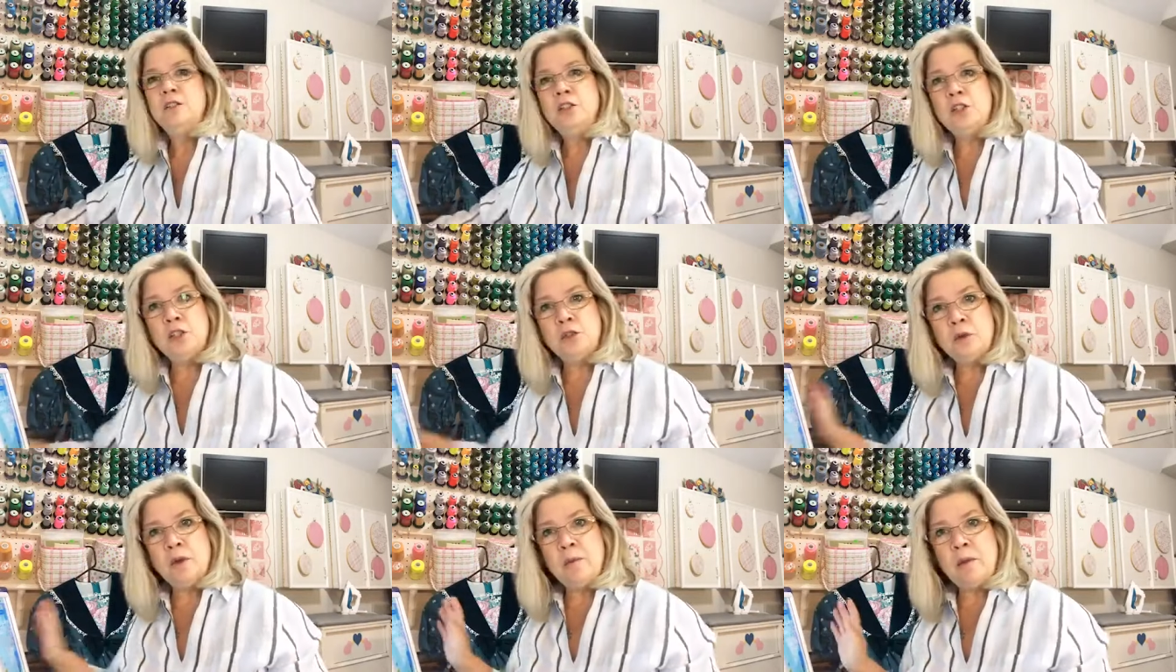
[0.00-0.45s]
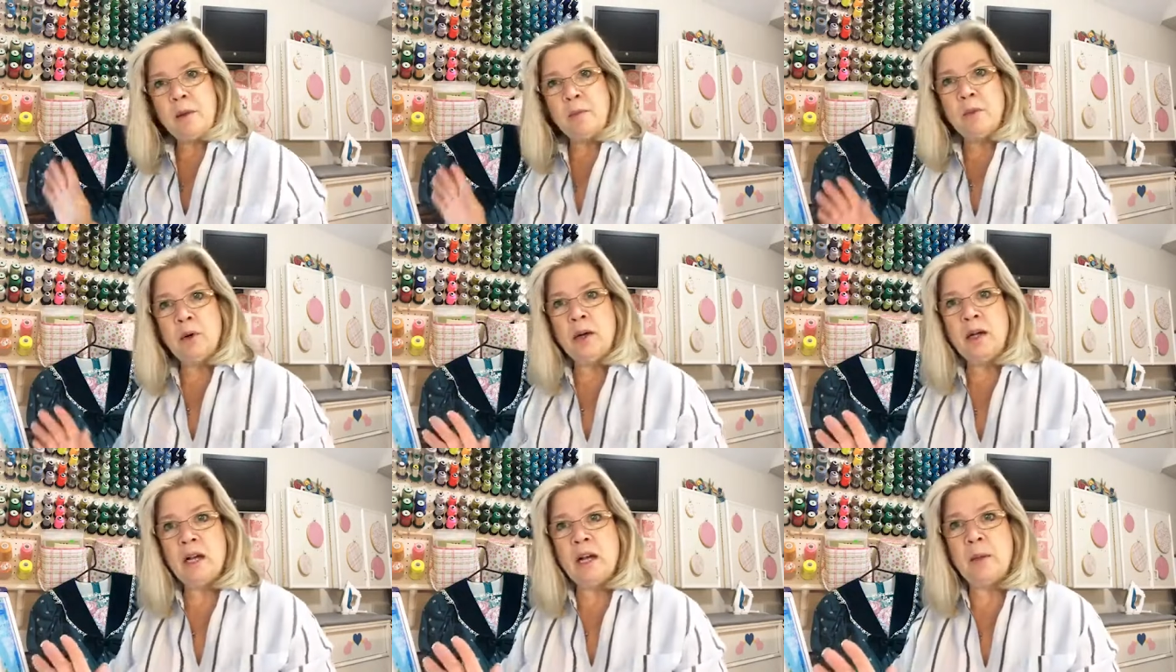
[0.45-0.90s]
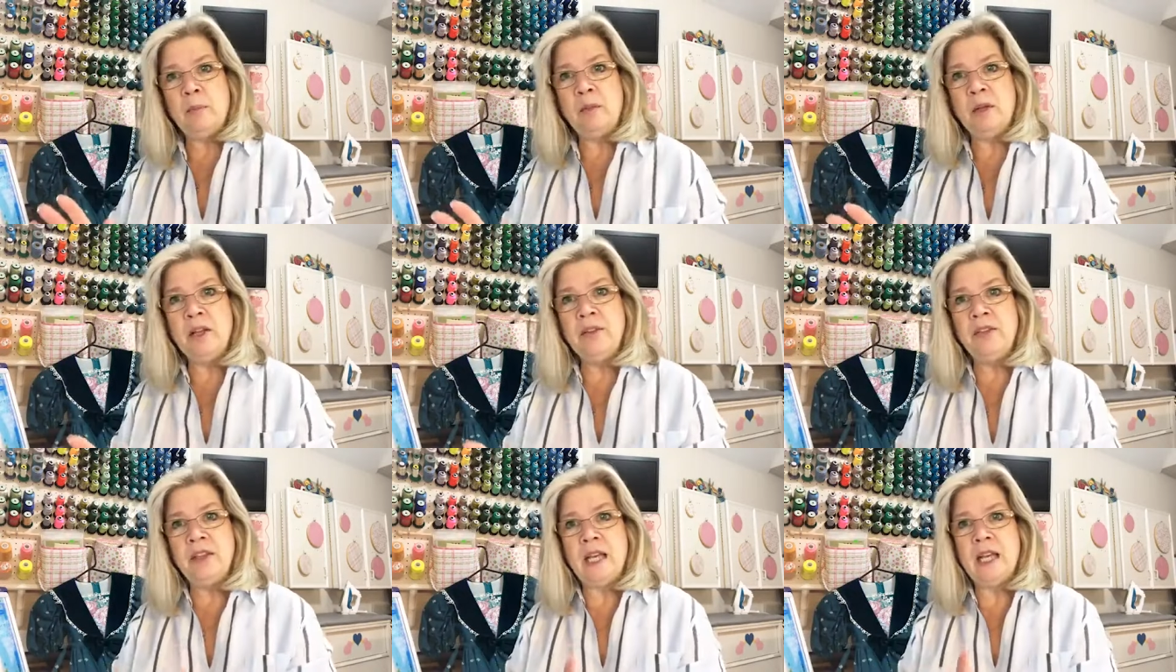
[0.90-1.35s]
Just remember a
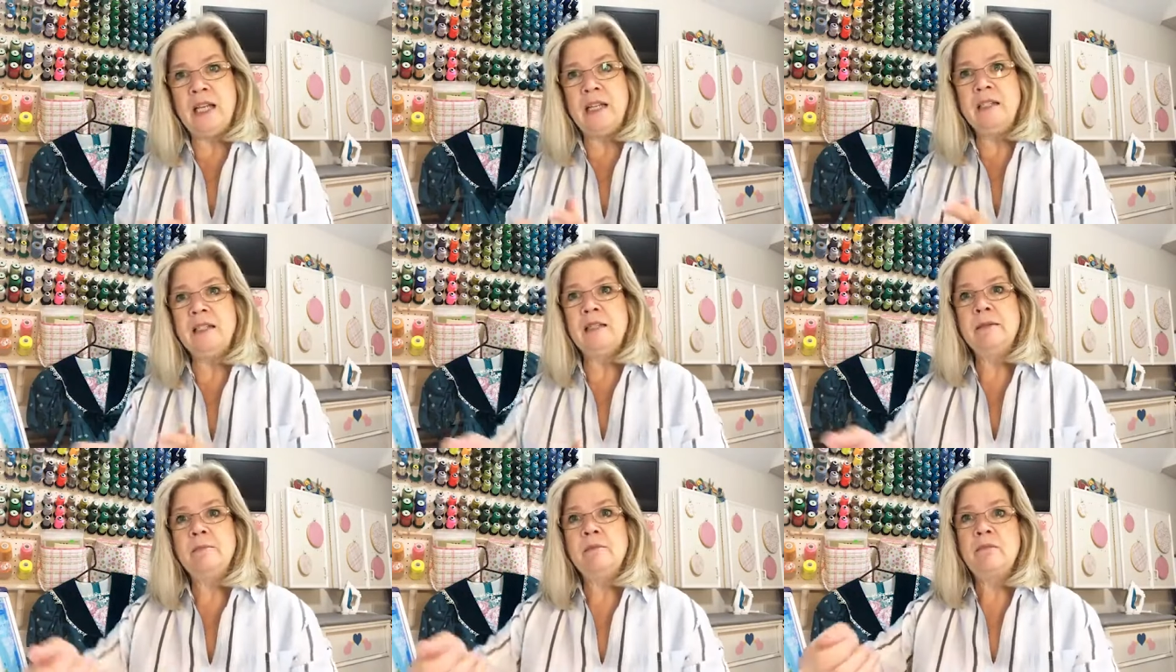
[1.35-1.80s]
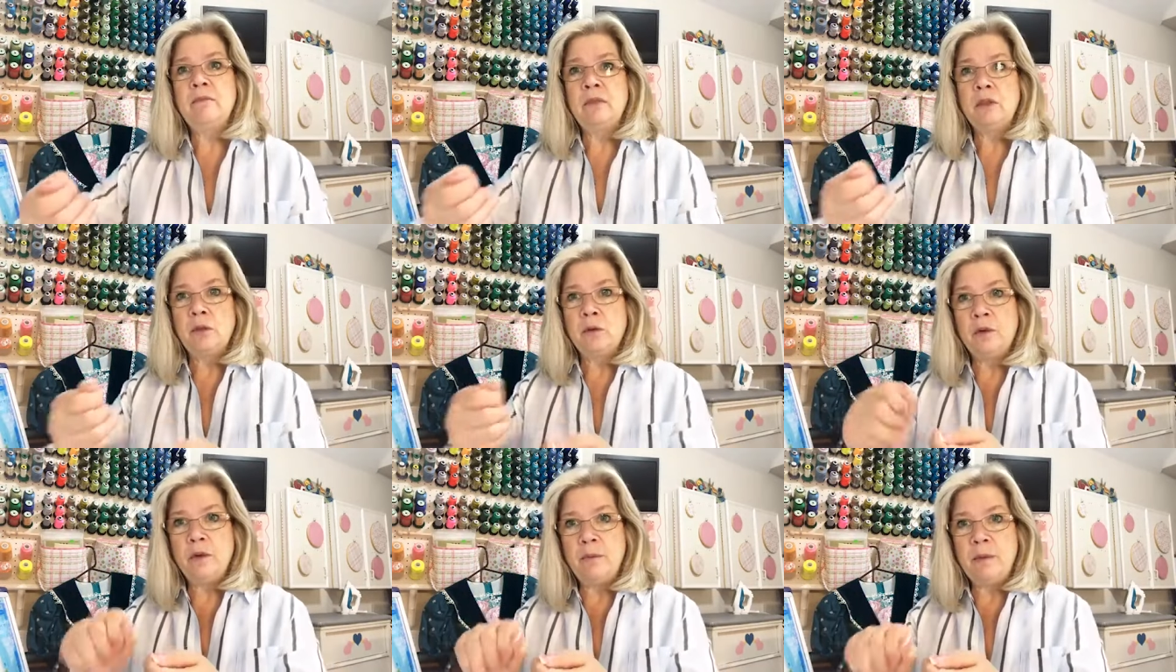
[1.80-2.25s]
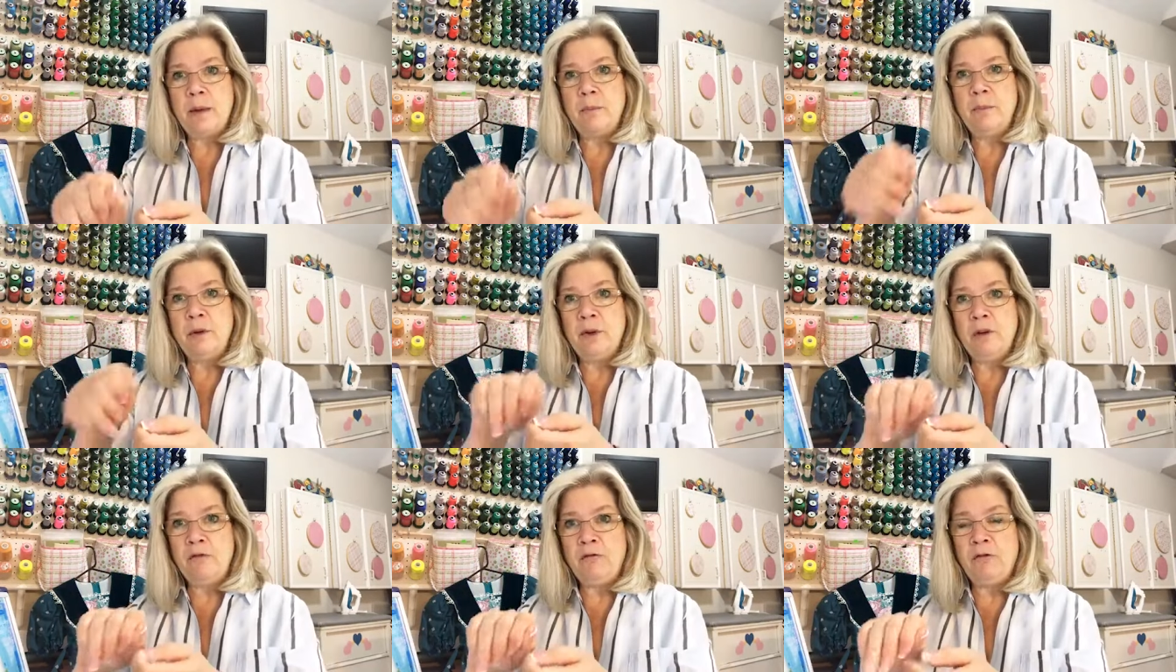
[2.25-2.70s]
couple of things.
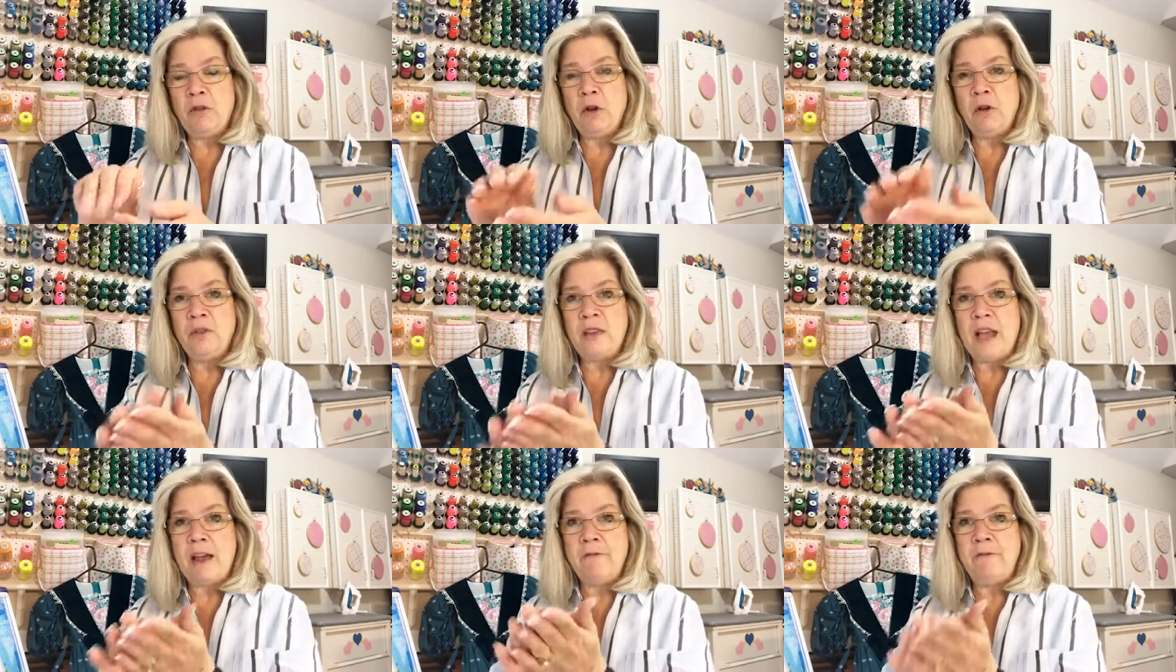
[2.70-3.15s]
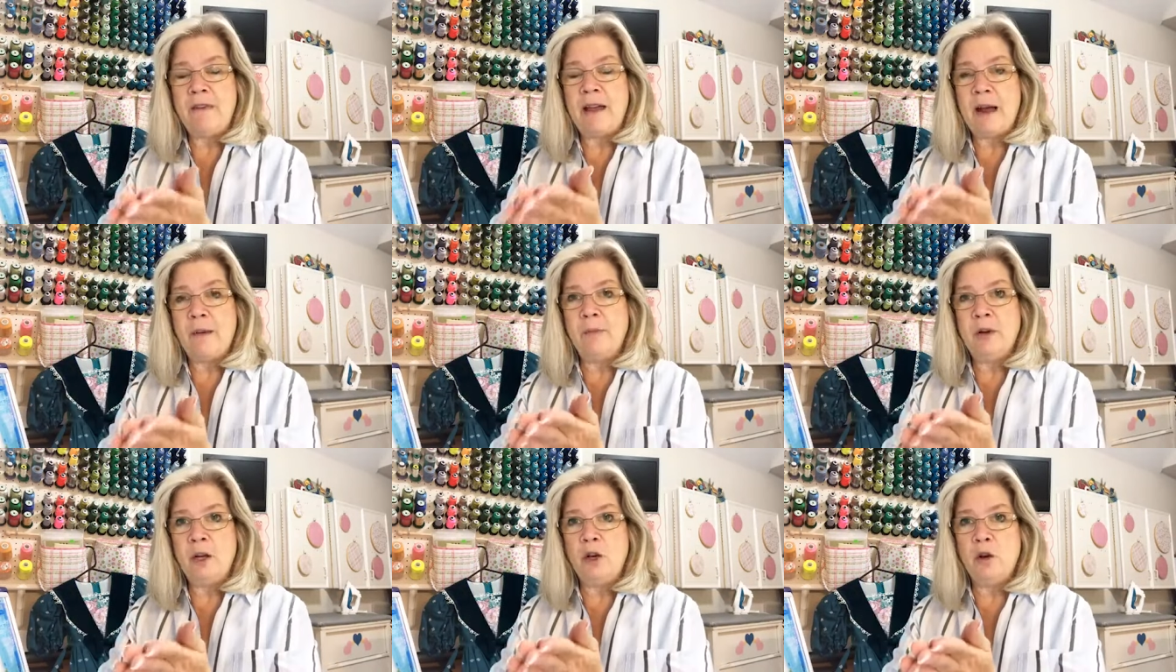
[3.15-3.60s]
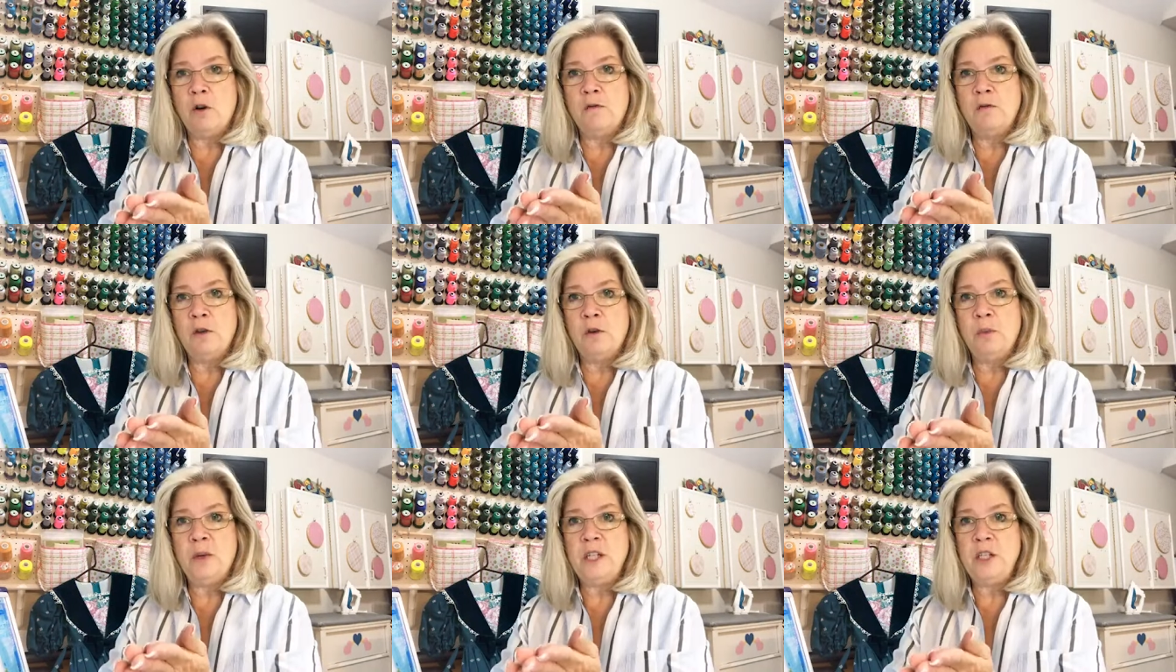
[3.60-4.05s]
Remember to fold that fabric
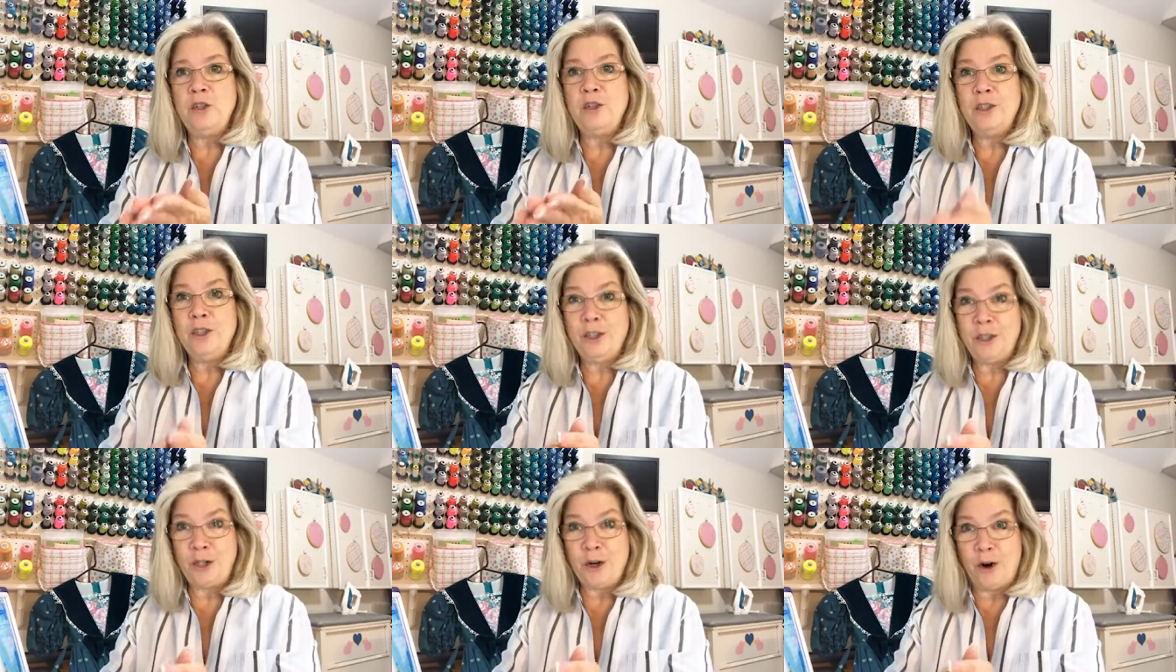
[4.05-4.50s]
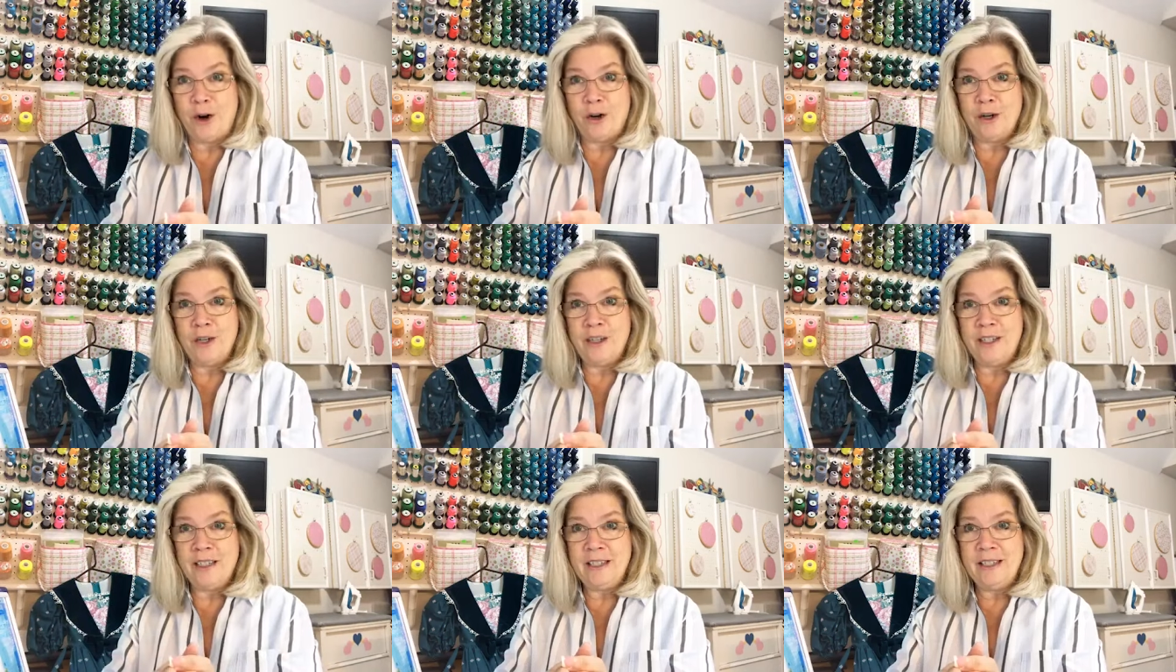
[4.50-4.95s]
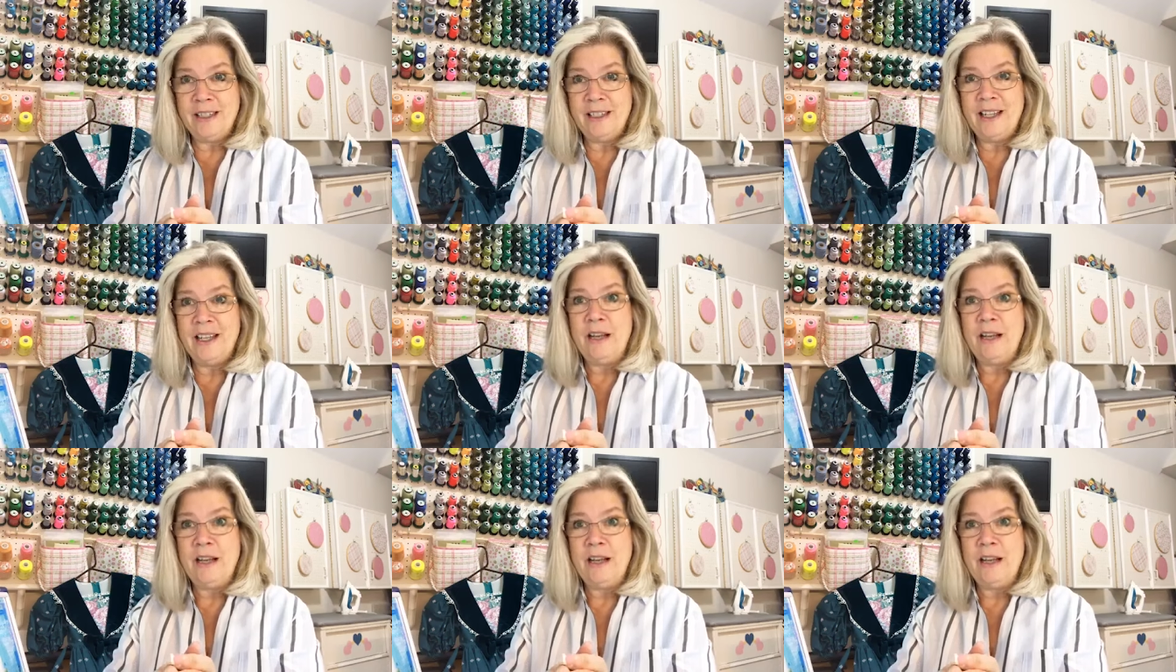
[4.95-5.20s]
over when you start,